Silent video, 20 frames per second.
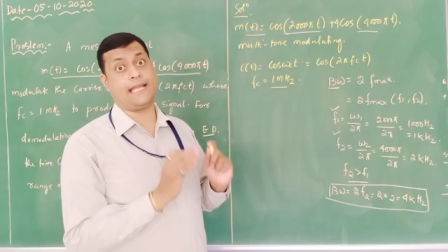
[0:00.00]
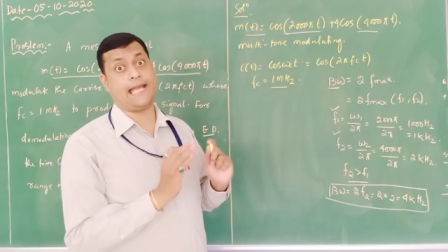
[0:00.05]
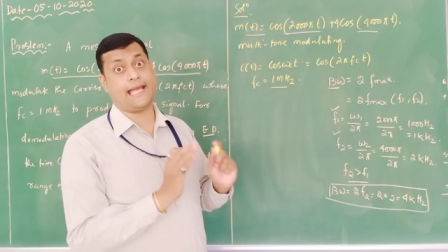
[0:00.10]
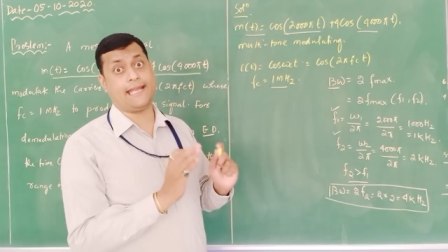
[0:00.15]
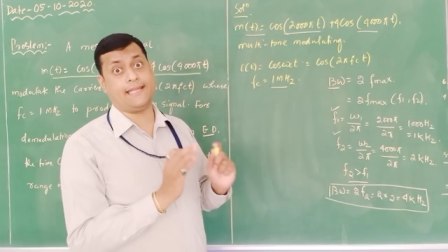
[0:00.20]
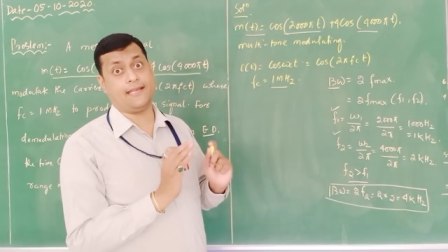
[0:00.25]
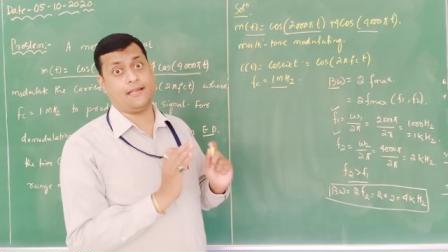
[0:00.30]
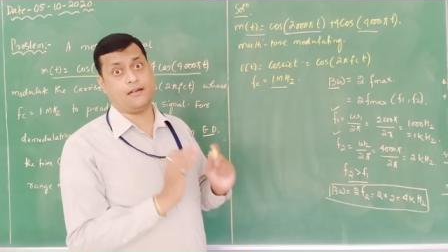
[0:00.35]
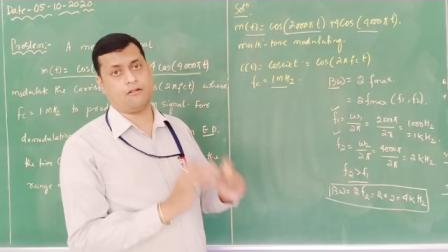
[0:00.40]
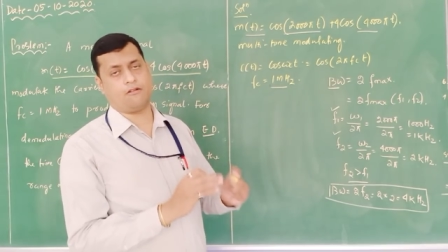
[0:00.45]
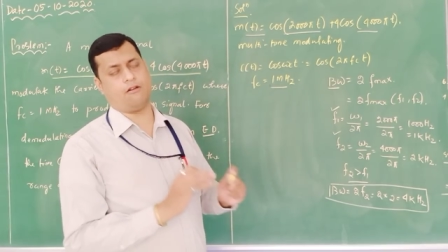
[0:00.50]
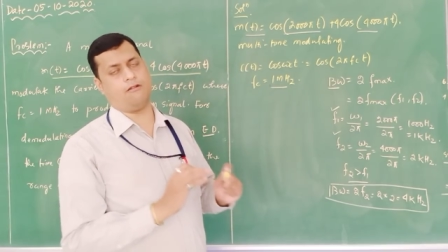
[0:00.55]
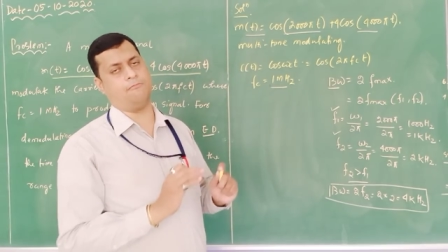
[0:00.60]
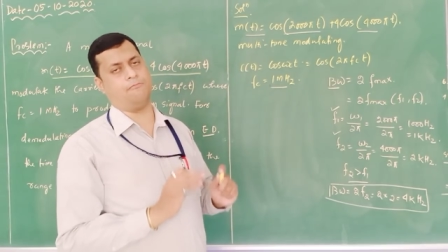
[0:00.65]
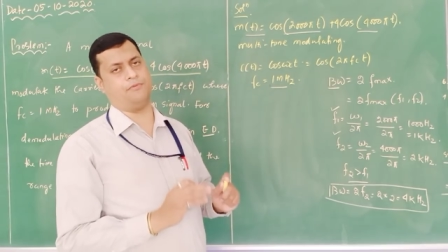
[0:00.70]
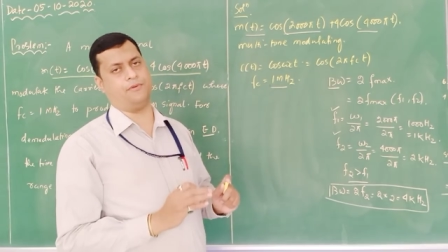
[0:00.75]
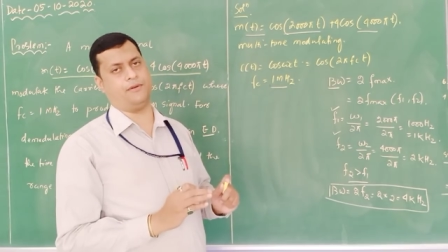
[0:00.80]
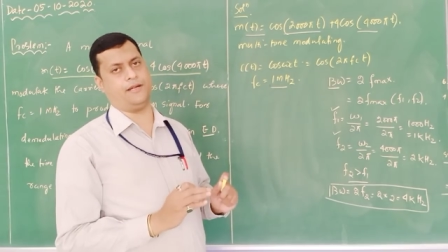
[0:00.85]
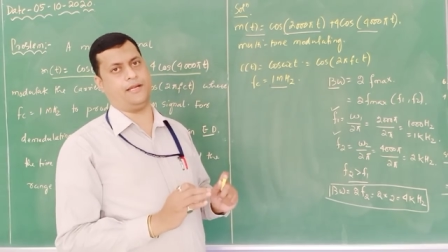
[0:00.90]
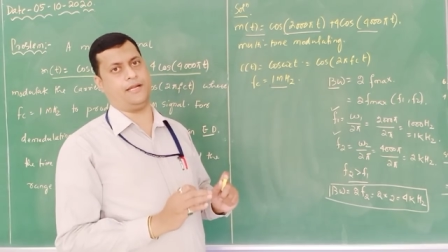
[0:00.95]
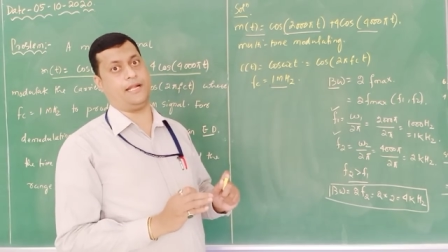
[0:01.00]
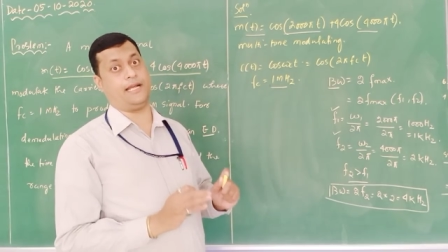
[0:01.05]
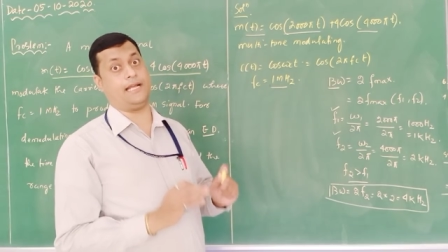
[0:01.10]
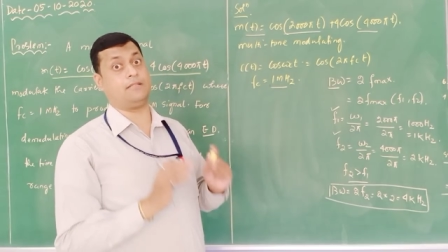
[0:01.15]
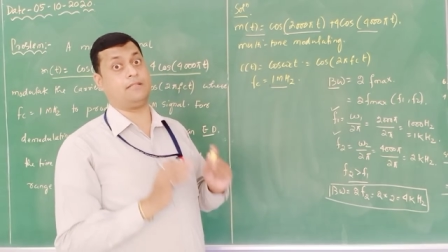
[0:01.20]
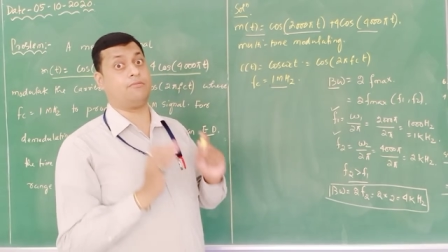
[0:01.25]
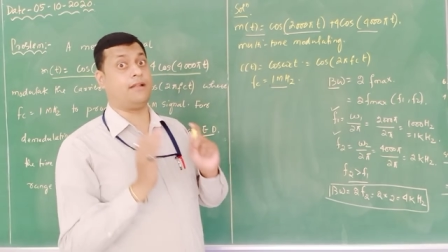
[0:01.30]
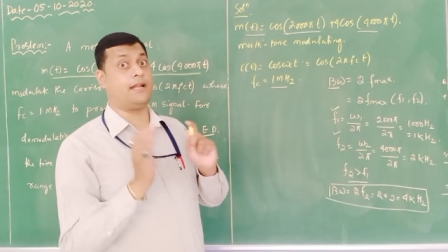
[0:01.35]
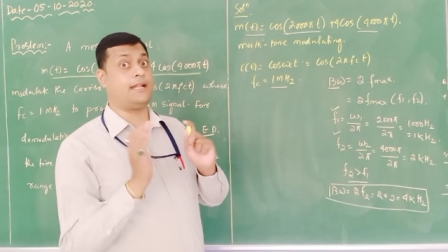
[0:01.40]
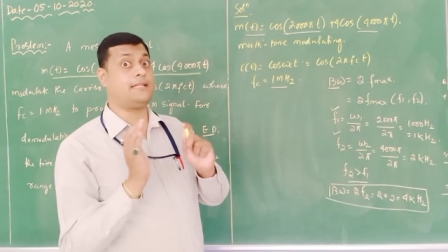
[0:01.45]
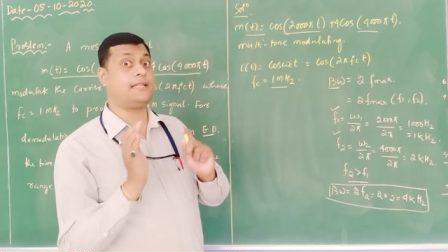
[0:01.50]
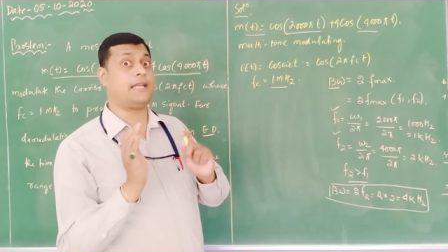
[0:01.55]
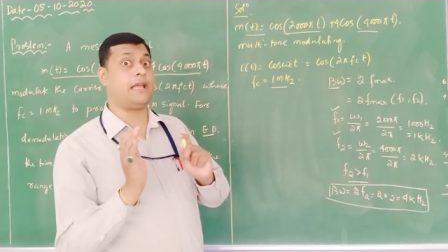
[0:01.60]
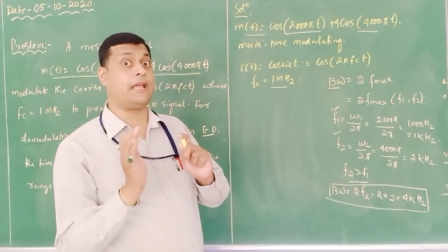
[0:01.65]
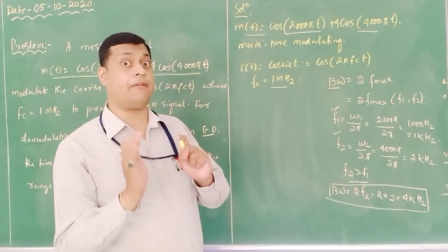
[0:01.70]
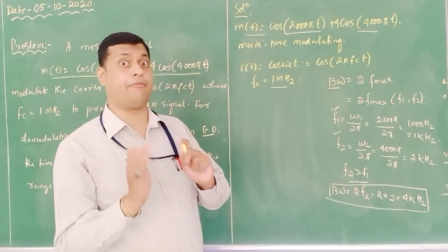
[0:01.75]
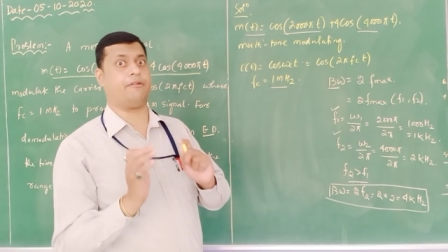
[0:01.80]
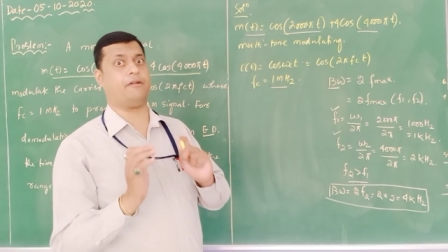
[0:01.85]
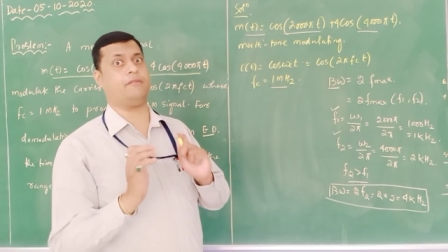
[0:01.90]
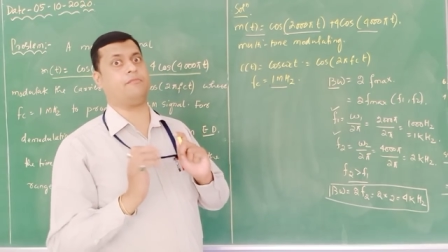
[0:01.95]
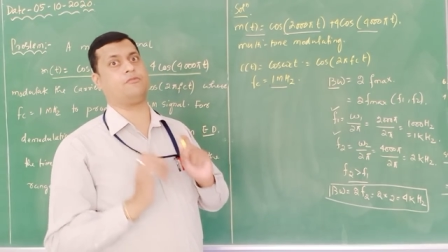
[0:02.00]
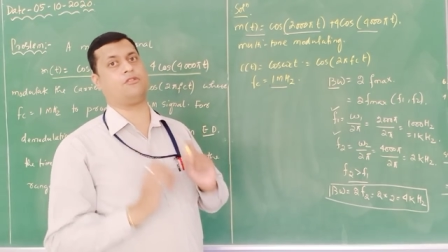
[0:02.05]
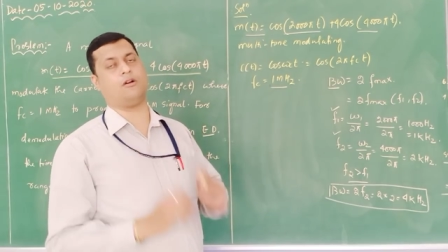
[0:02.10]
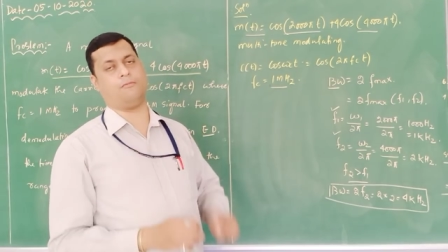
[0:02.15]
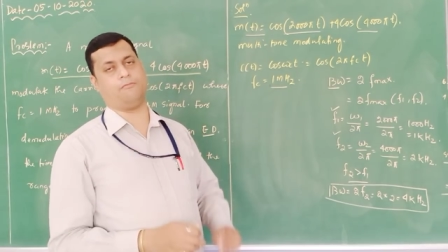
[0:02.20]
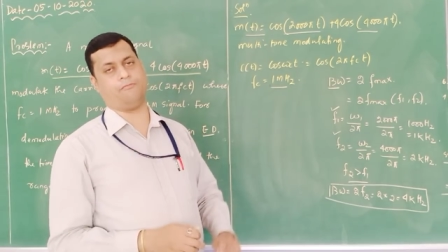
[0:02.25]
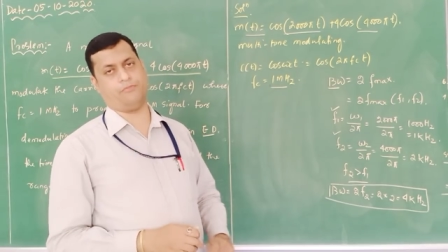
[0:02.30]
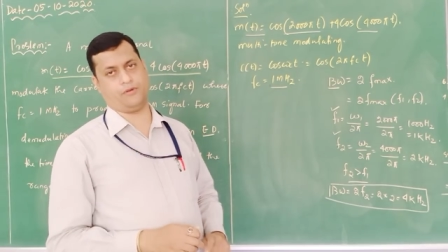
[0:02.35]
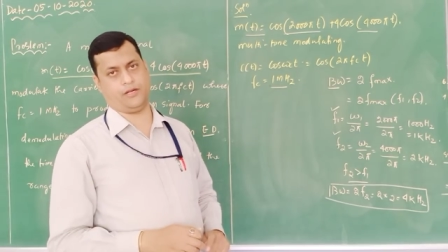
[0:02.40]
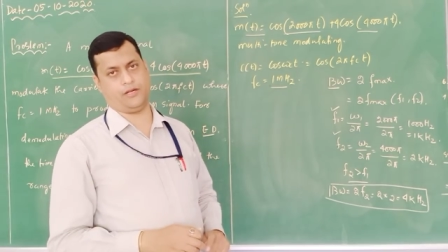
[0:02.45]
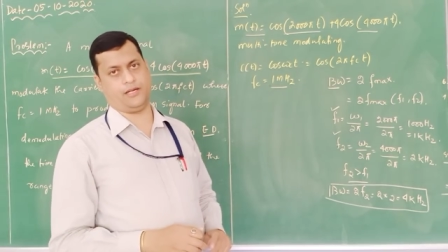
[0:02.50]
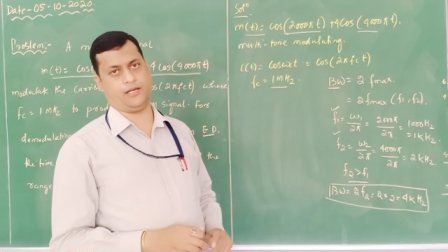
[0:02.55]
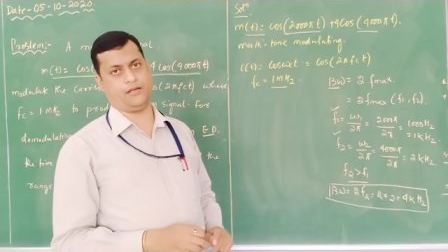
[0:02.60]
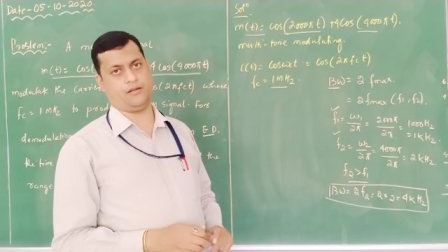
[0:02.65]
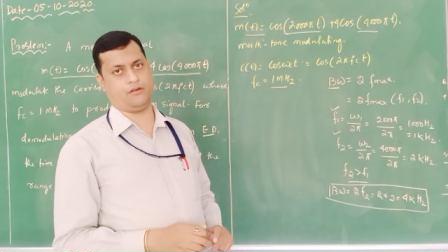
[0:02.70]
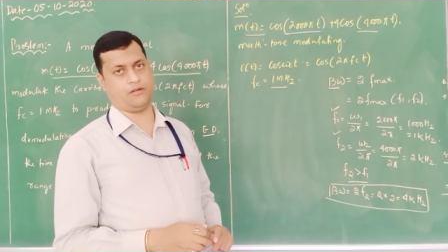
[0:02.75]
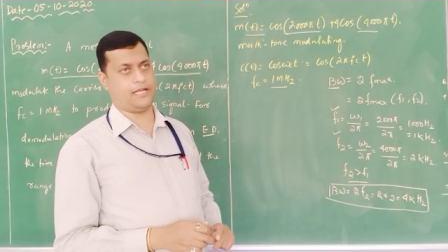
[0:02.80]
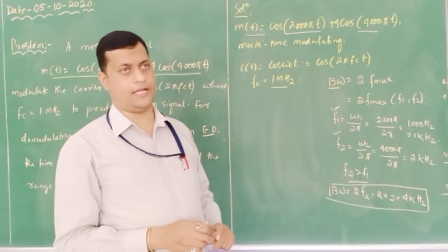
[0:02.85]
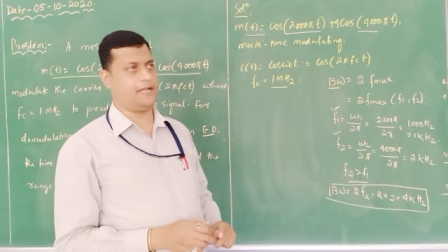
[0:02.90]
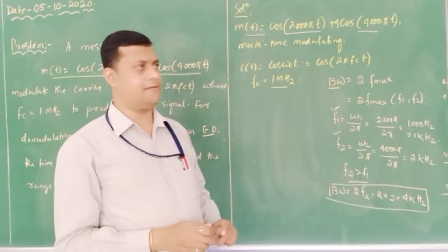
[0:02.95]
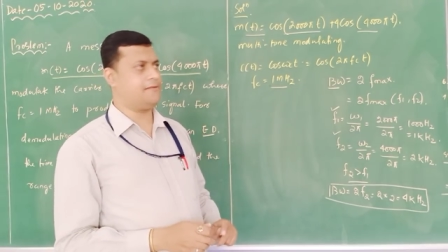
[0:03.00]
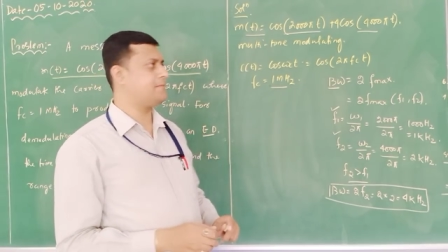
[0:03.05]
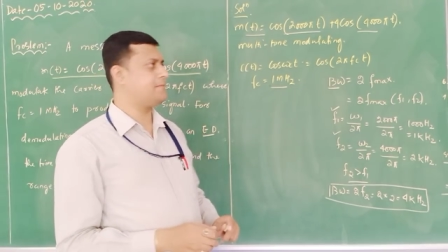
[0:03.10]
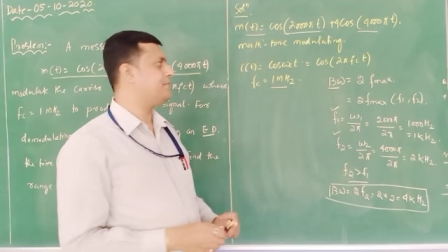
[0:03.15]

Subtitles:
carrier component as well as FM component. Okay.